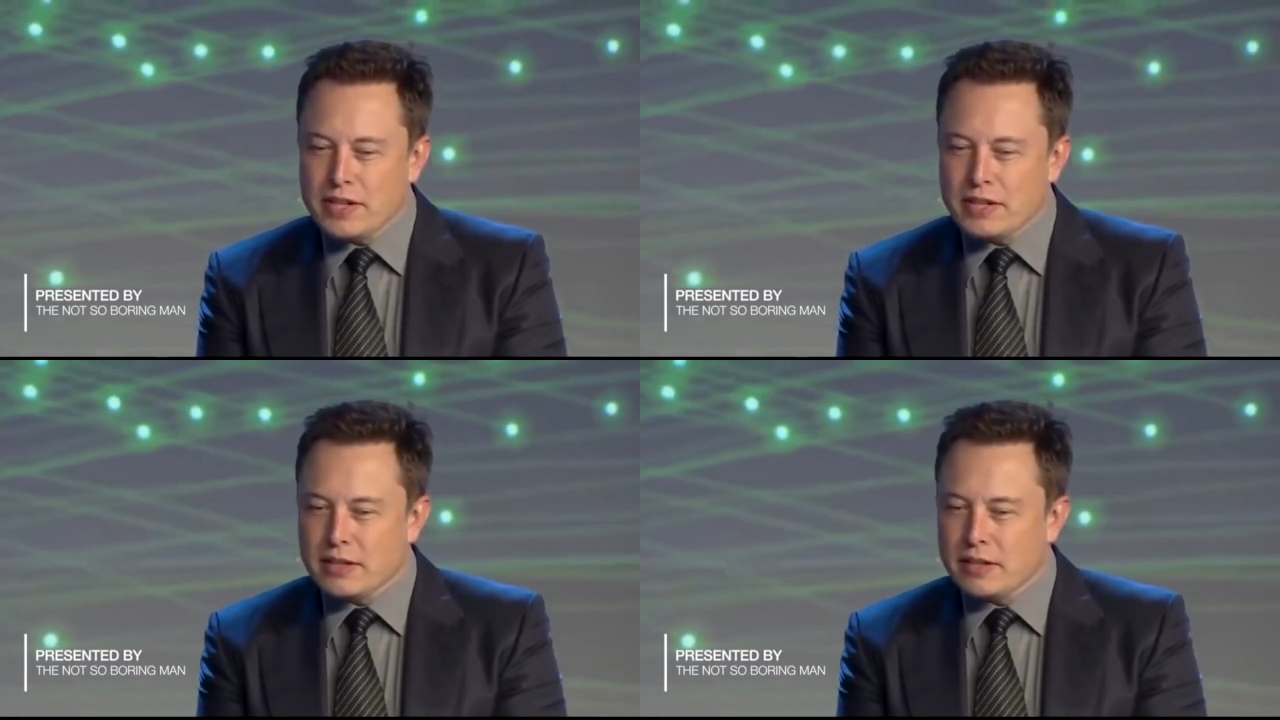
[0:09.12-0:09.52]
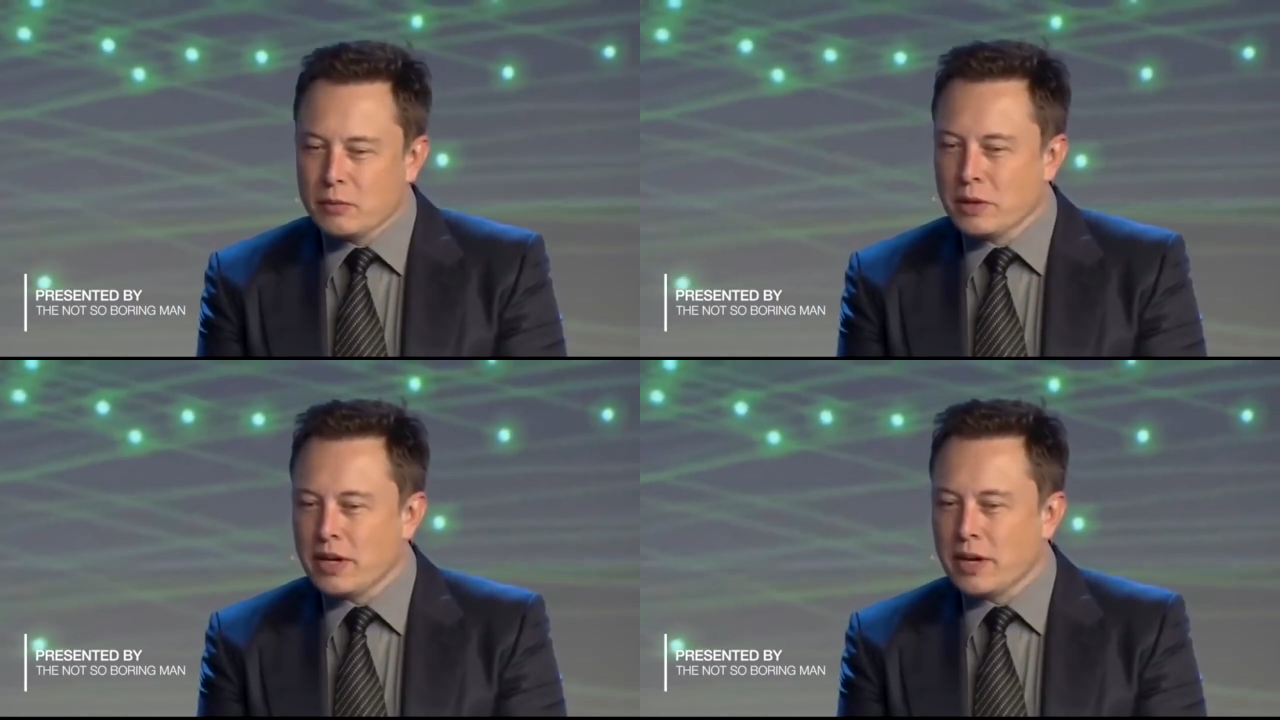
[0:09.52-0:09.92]
It is
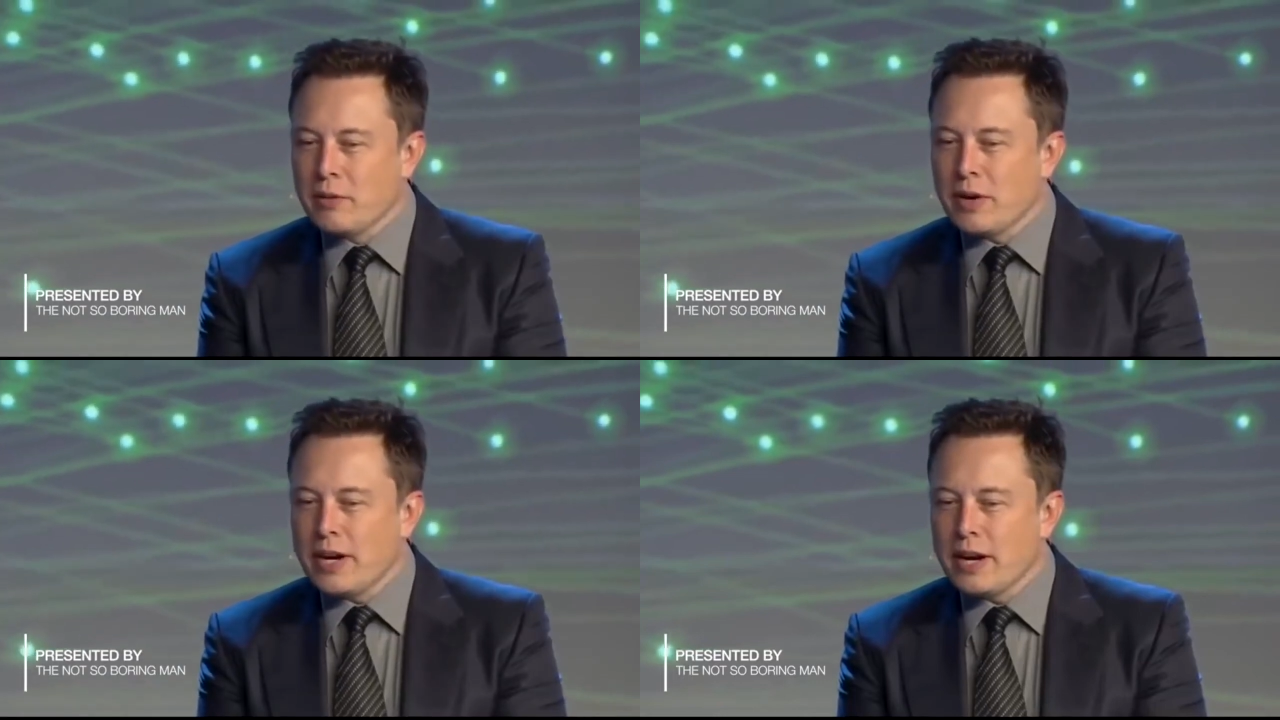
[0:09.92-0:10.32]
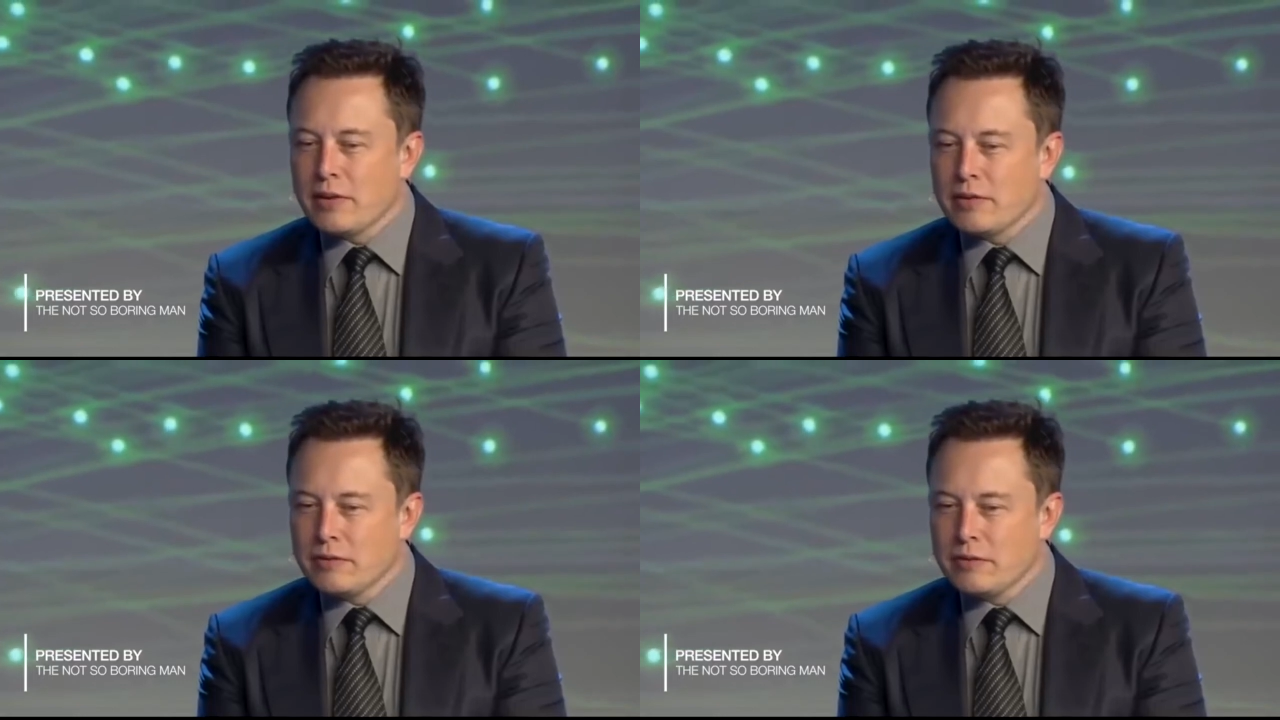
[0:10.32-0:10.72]
that we're going to run
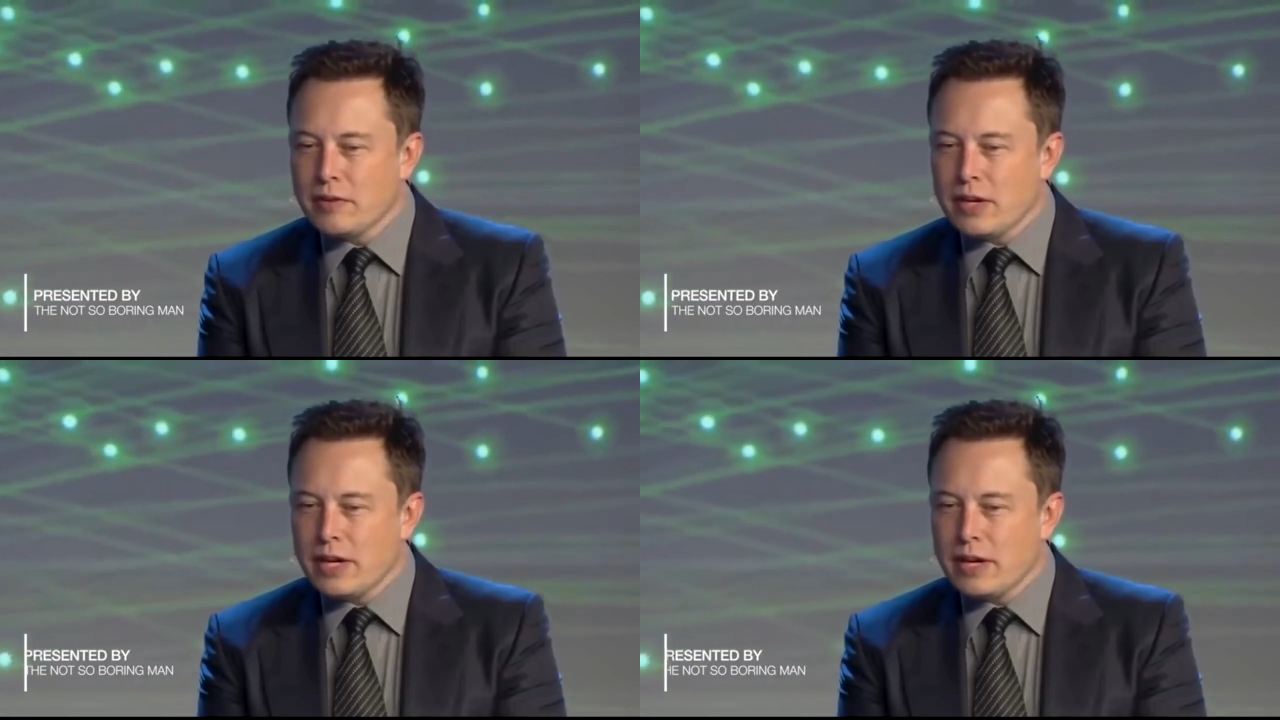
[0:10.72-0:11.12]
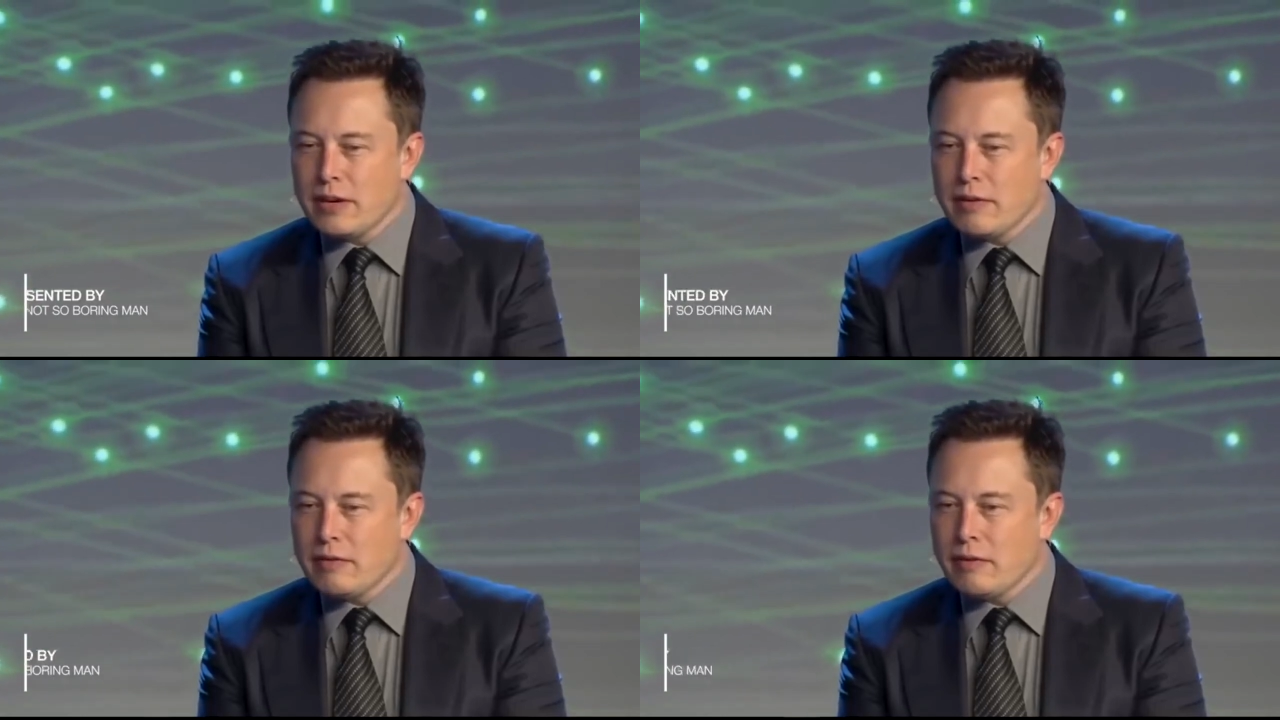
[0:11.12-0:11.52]
out of
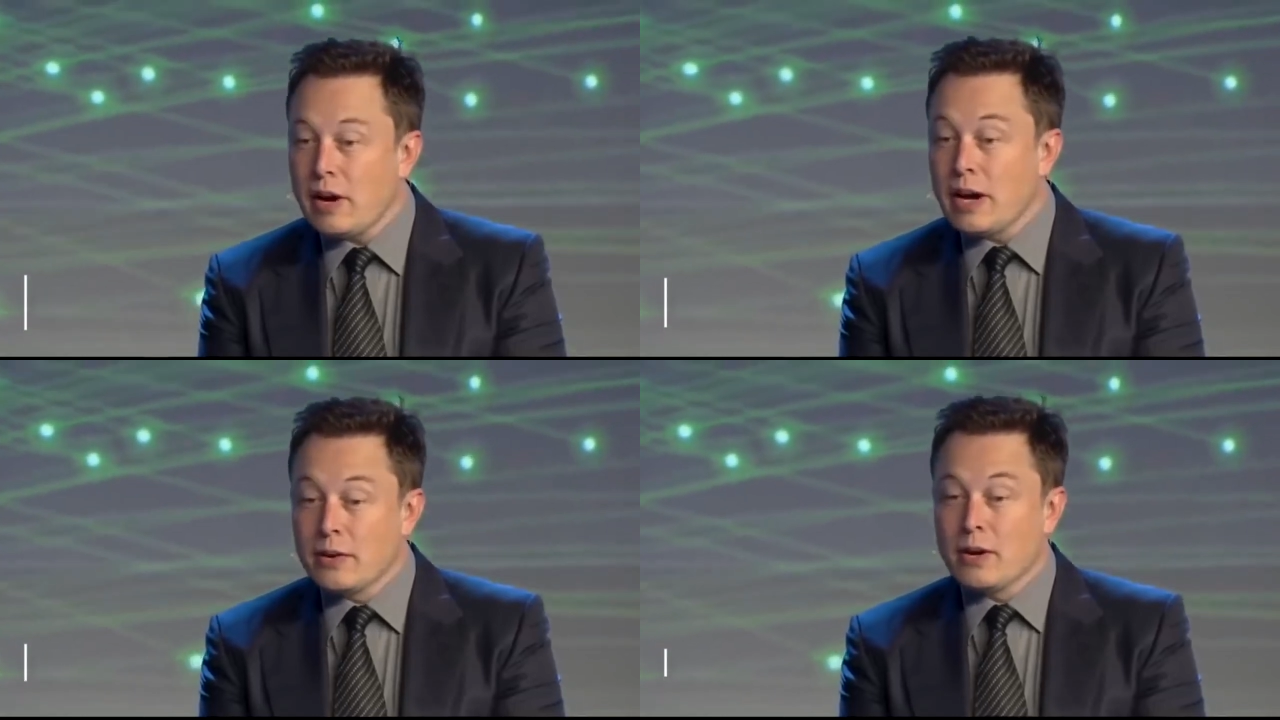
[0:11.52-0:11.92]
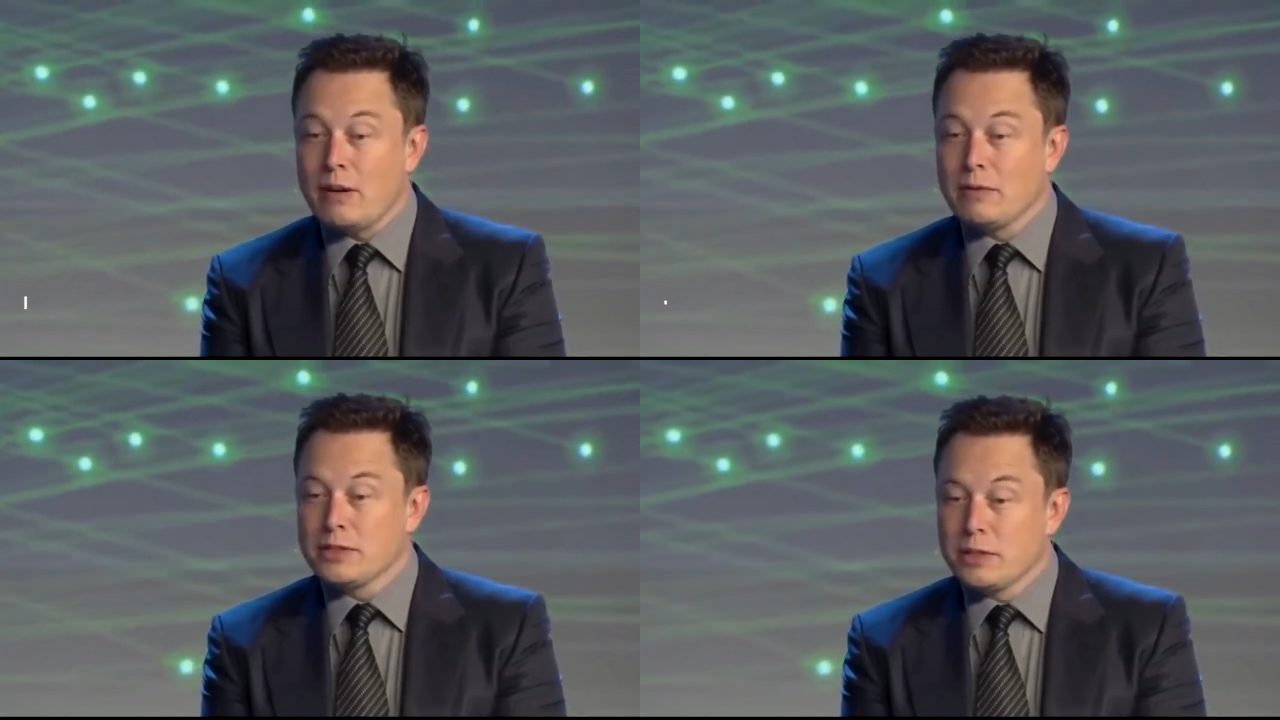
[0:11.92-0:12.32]
uh,
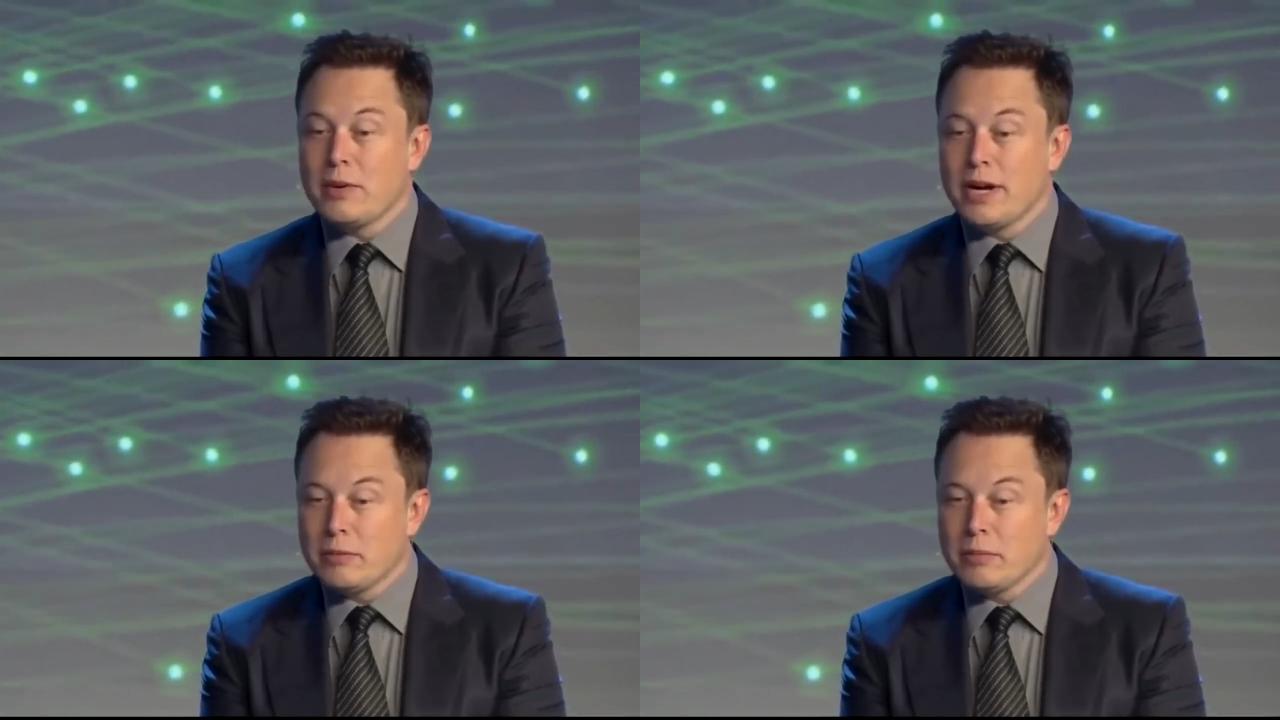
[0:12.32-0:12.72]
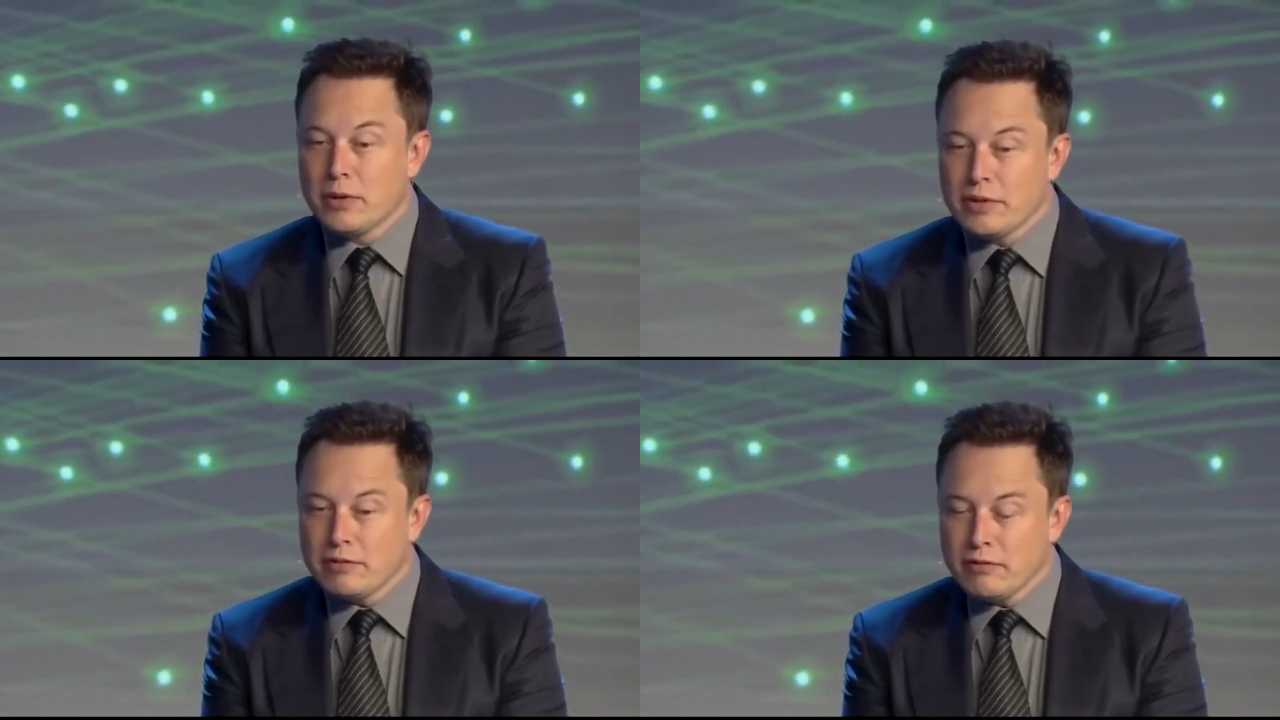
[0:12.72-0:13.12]
hydrocarbons to mine and
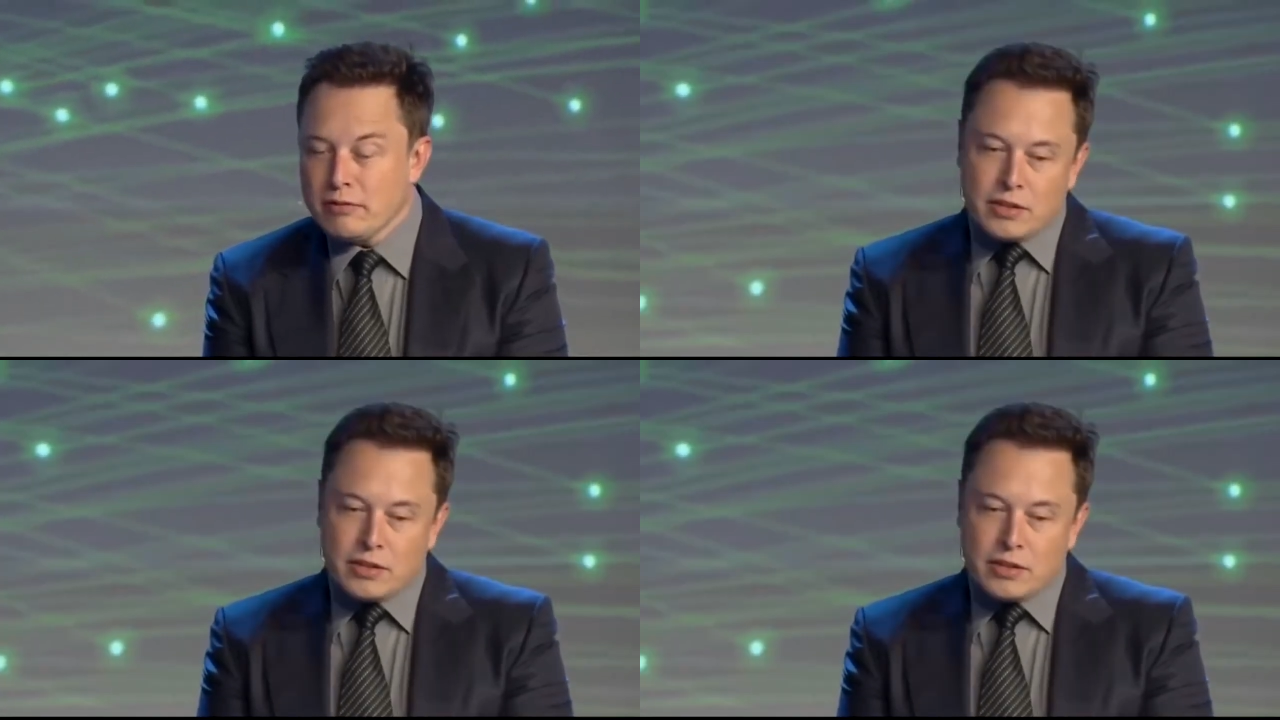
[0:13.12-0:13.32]
burn.